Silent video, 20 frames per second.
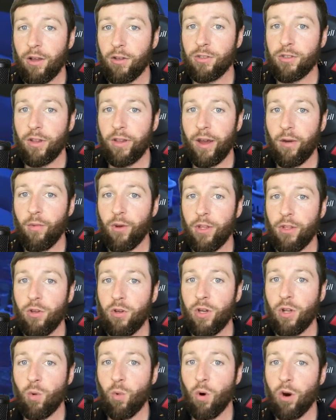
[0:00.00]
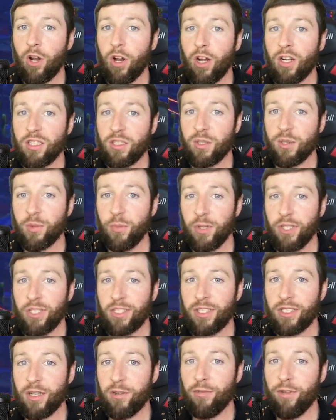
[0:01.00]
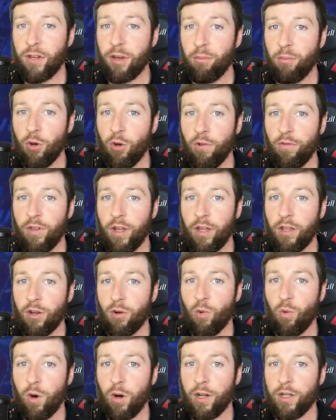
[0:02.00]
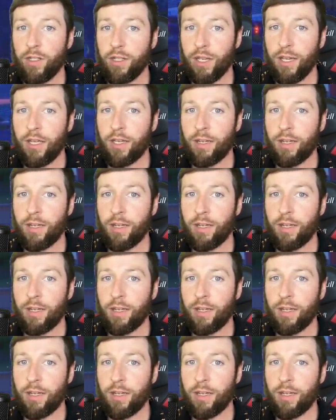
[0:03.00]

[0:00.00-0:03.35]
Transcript: so that way you can work on a specific move that you're wanting to get